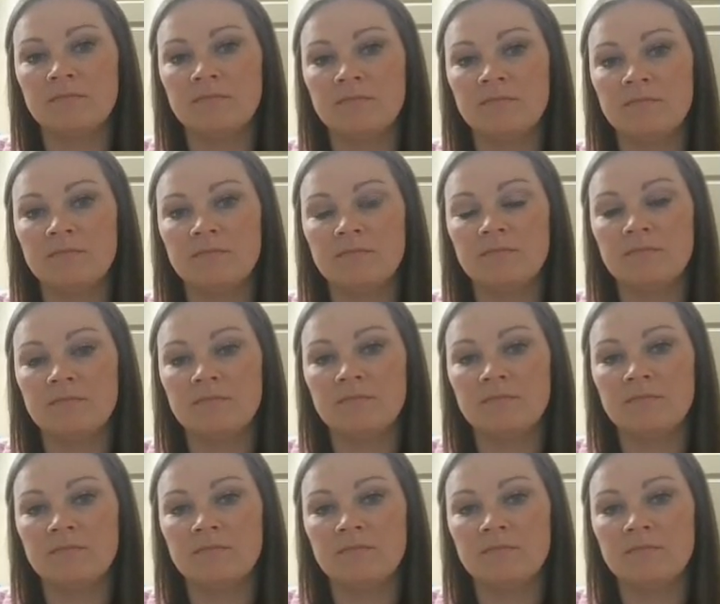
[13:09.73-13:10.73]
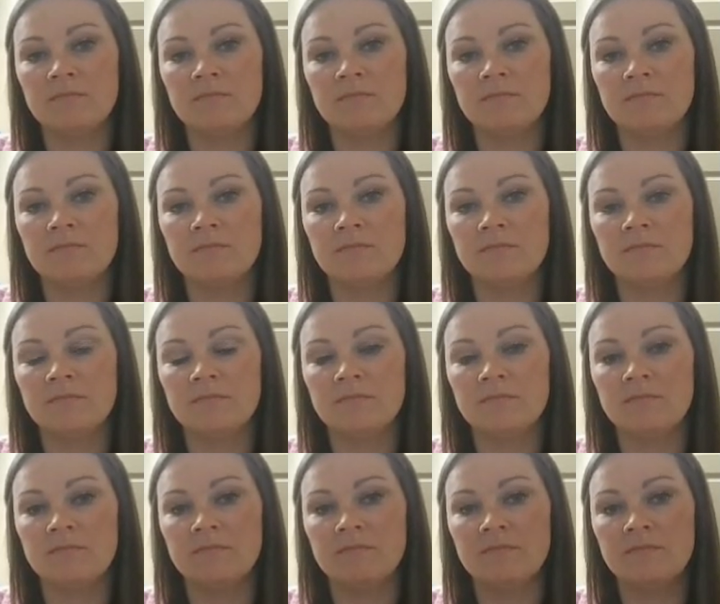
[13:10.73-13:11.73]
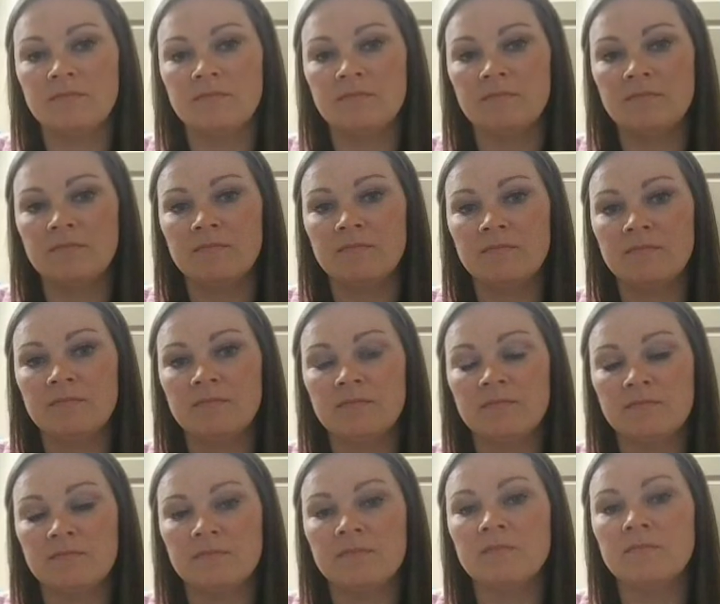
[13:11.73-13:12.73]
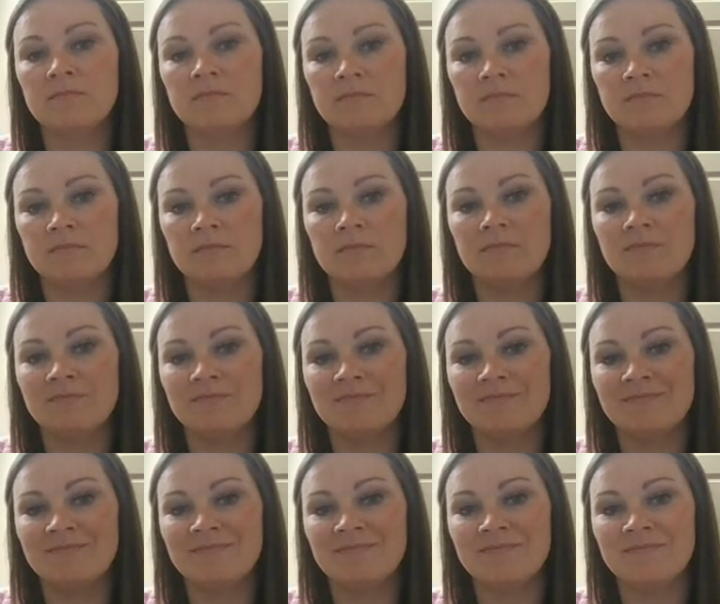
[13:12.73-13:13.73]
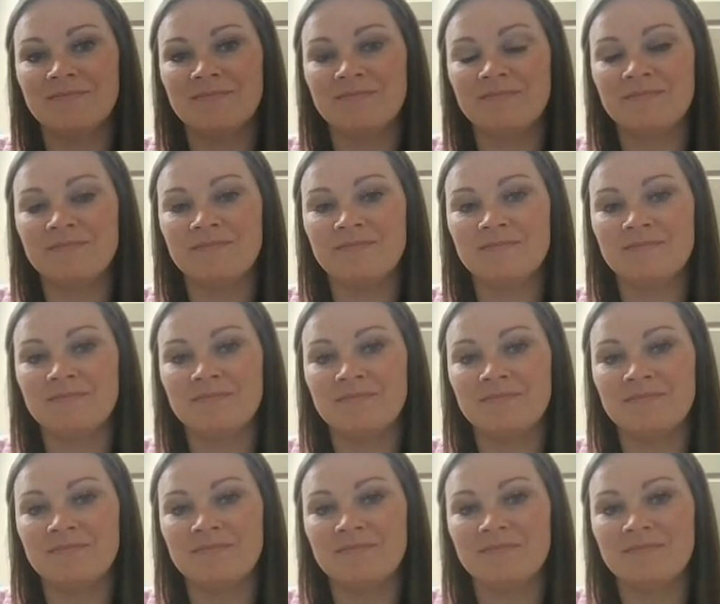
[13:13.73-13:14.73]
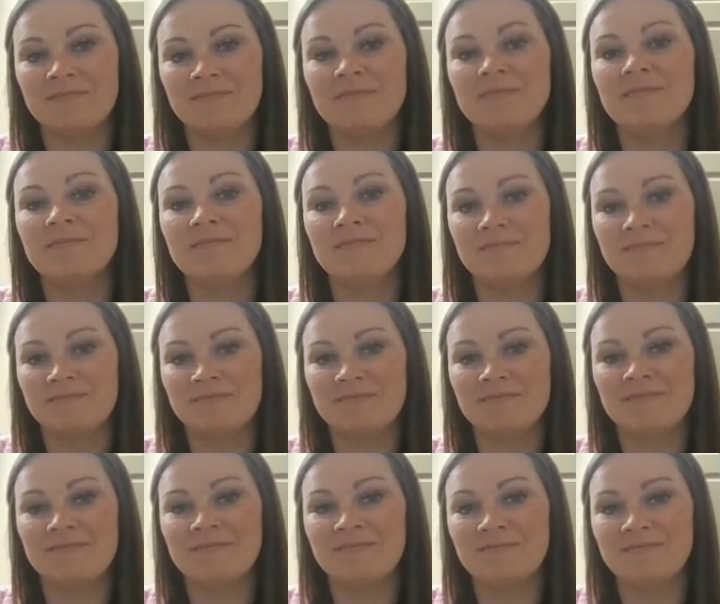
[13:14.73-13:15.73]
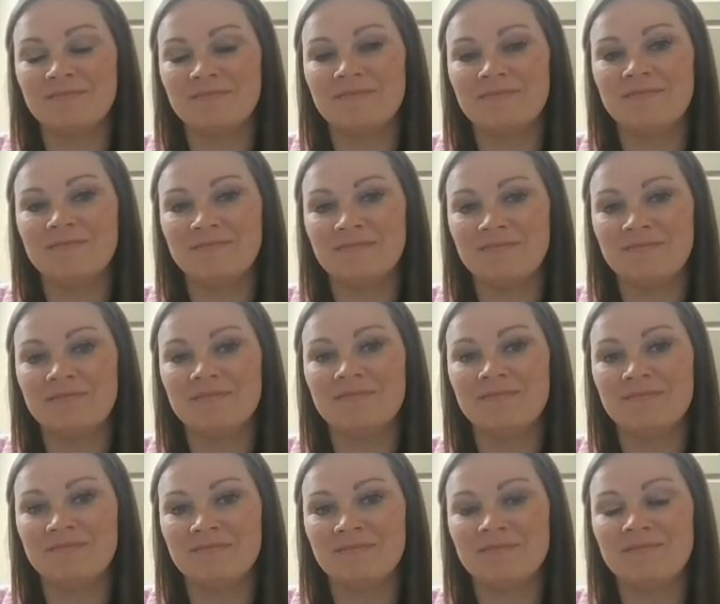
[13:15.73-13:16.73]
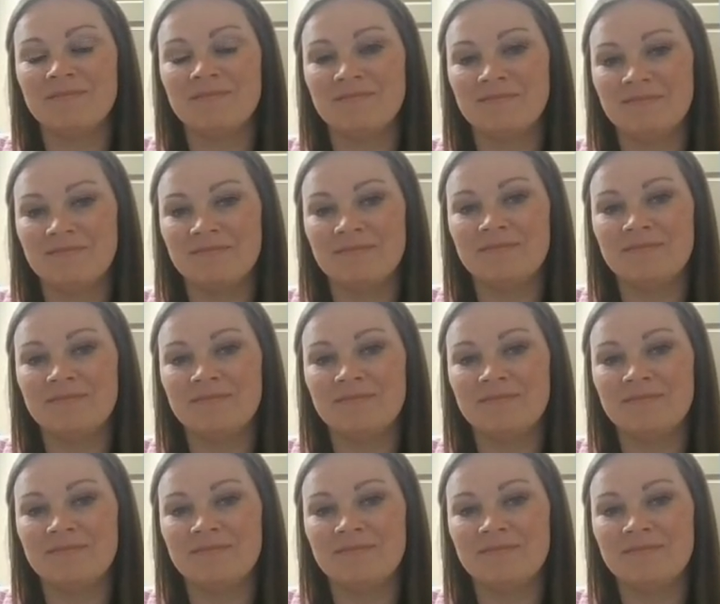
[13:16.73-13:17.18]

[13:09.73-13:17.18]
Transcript: The person shown says nothing.